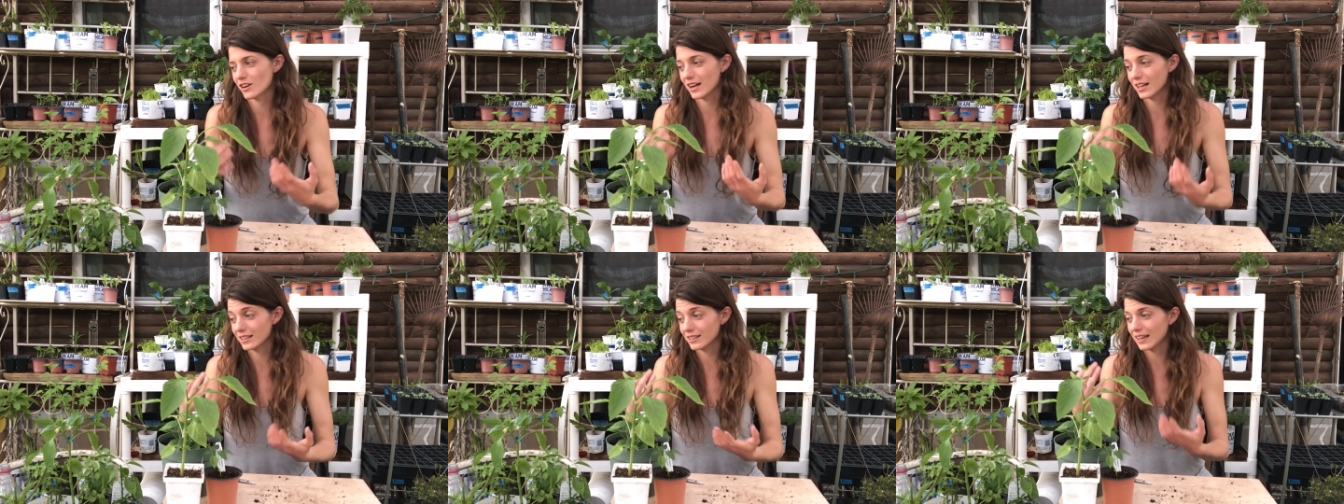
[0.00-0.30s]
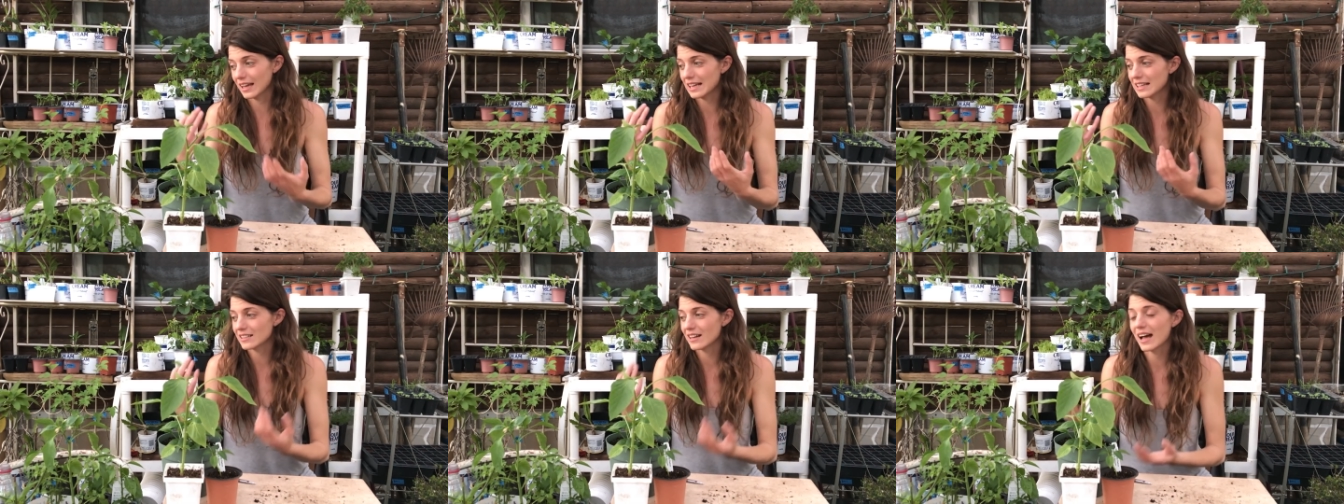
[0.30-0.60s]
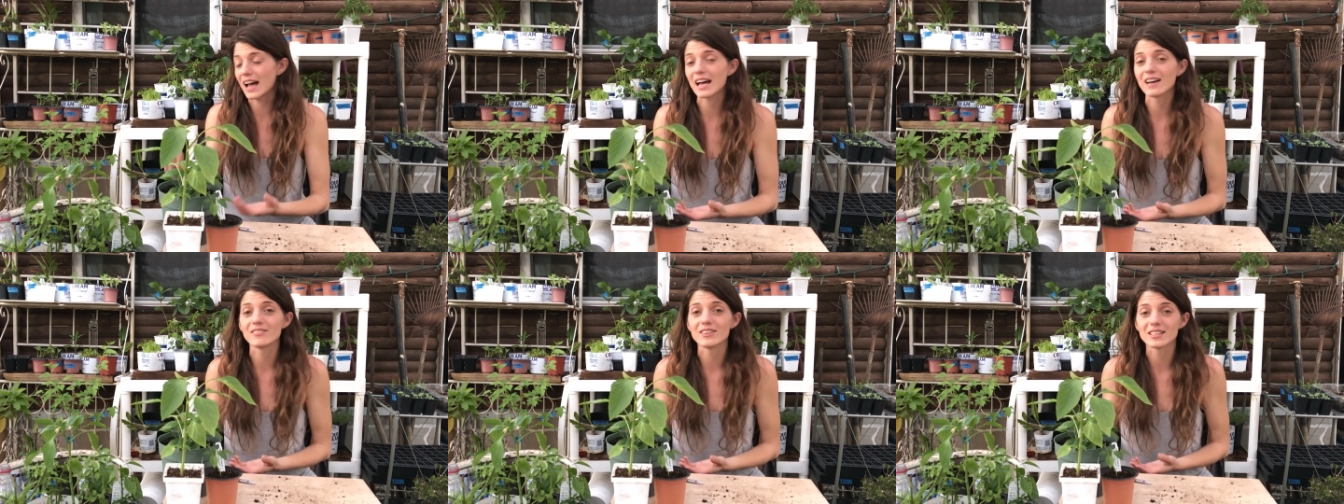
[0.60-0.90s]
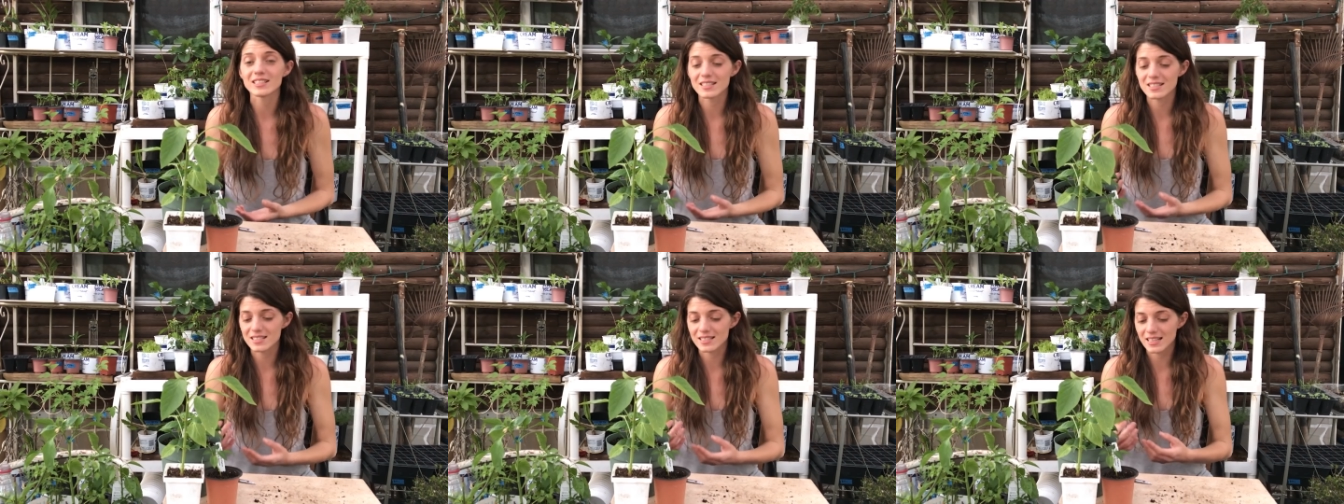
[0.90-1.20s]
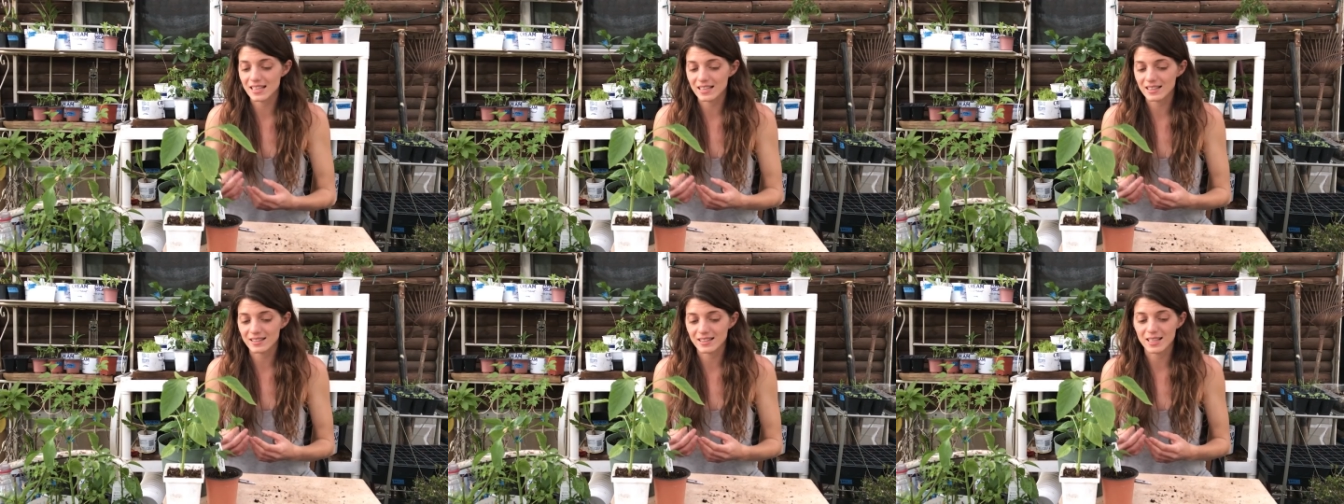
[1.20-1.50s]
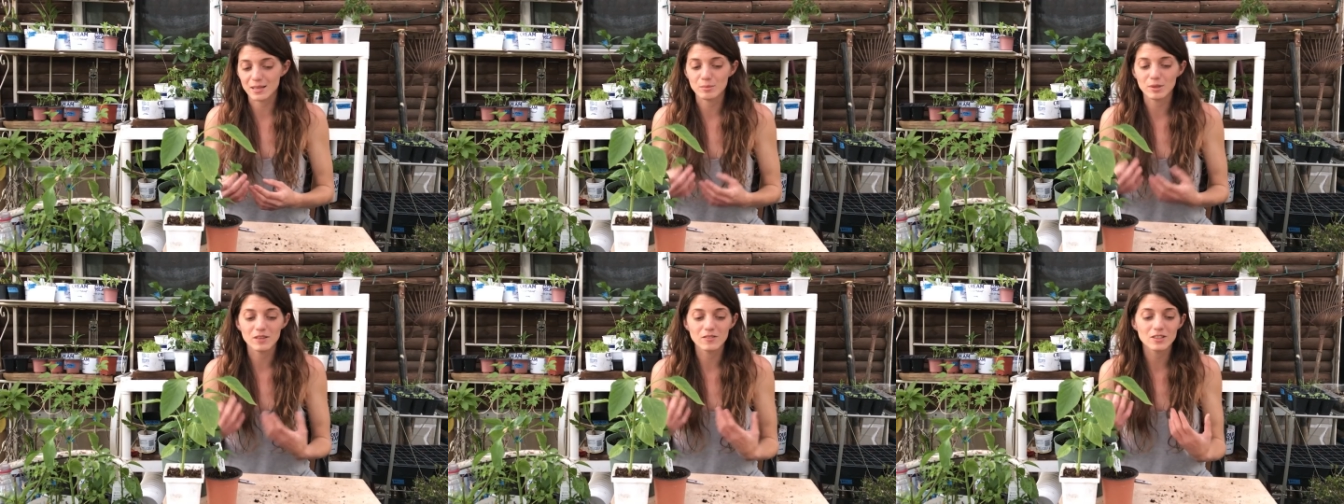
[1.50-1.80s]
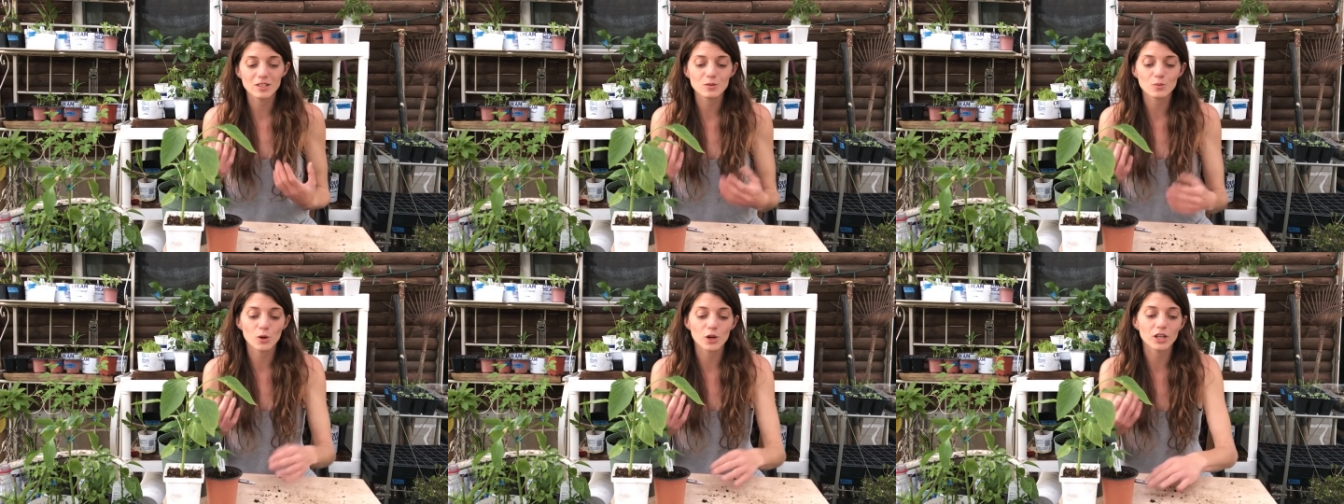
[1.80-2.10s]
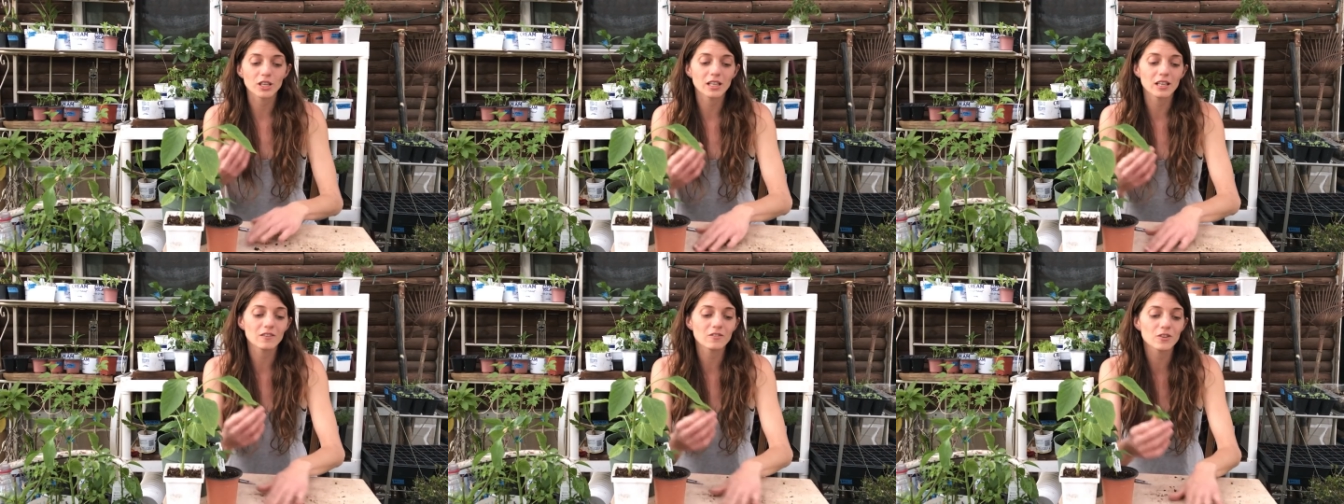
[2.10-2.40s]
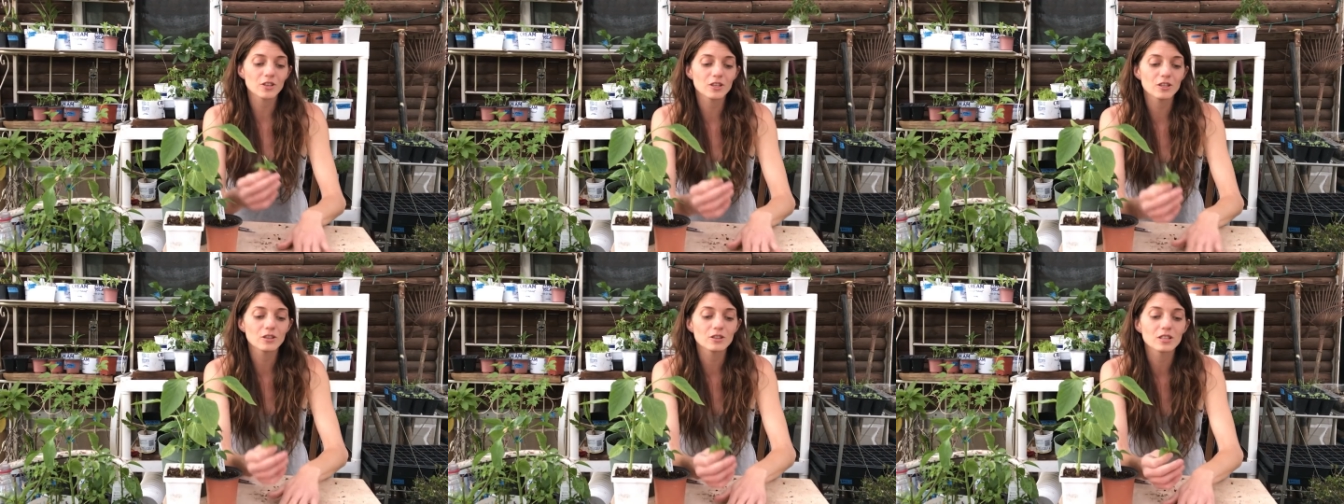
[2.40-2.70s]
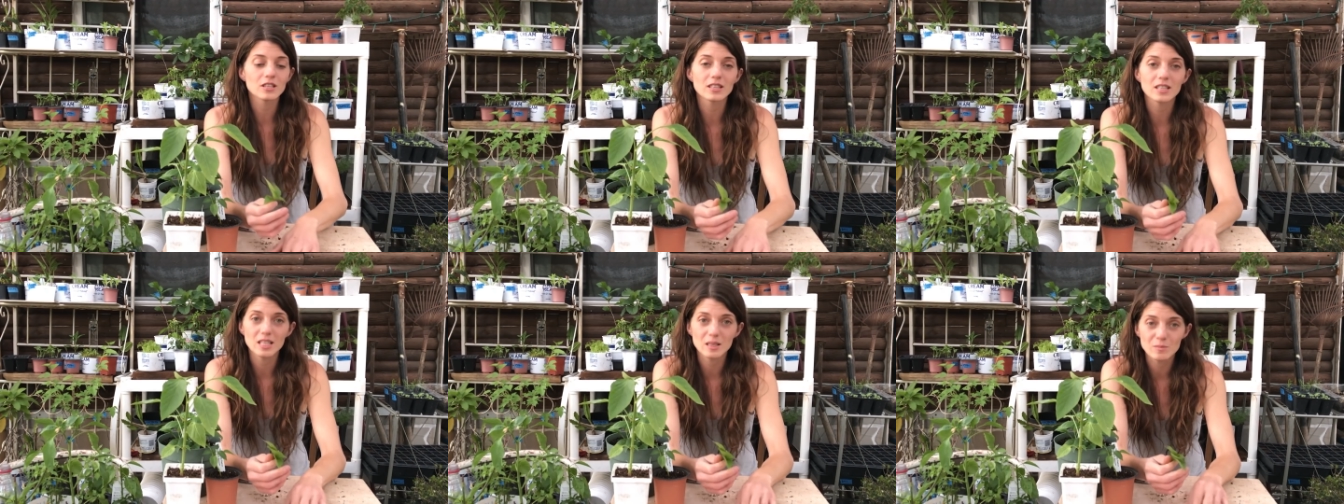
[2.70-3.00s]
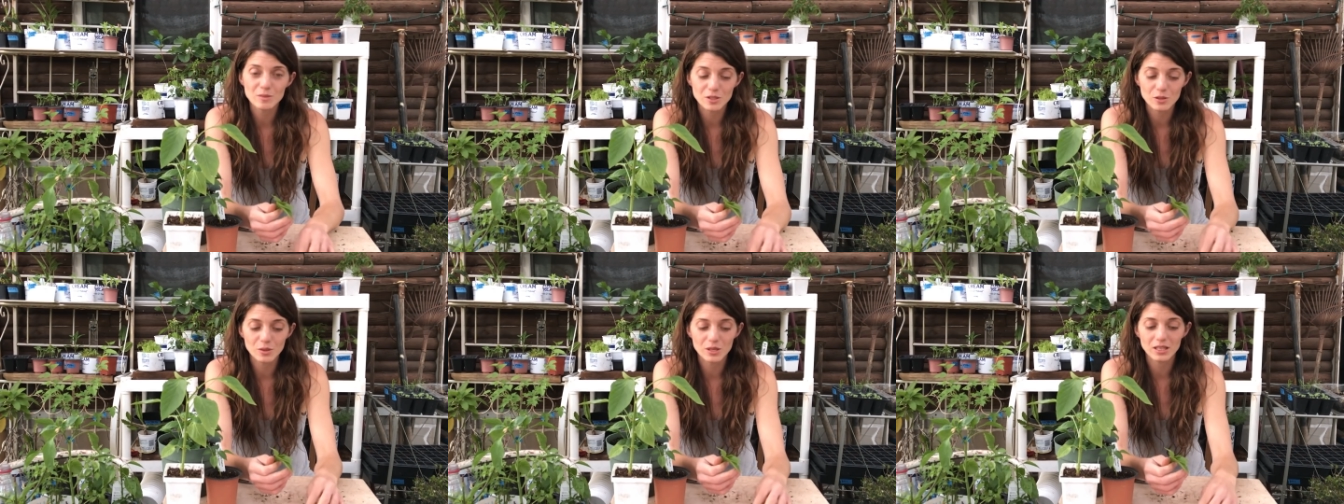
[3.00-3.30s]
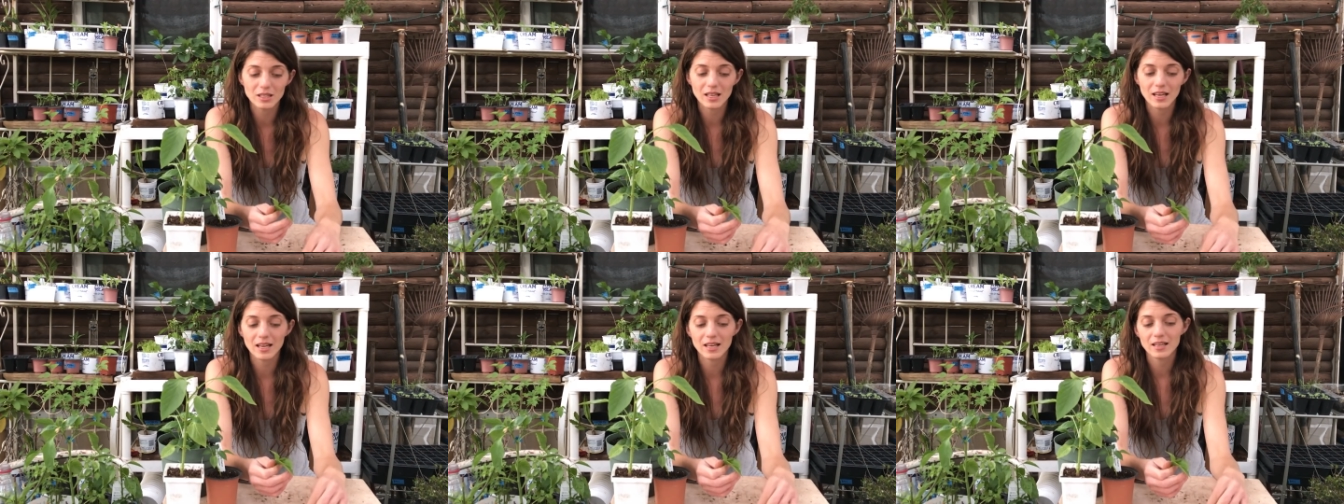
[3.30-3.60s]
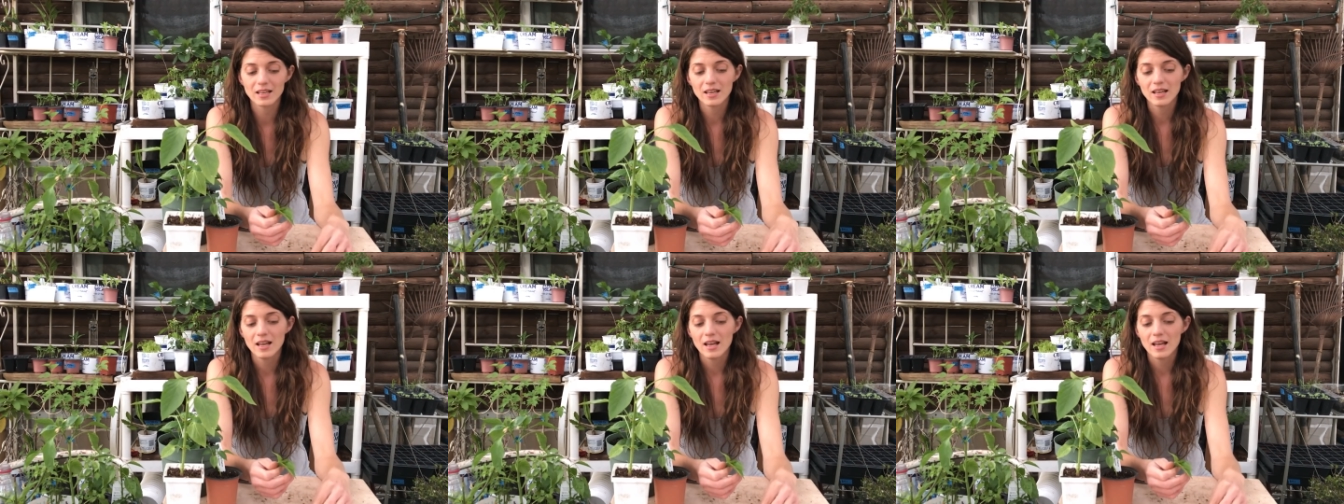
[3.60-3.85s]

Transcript: I like not having to stake them. If it's working for you, then keep doing that.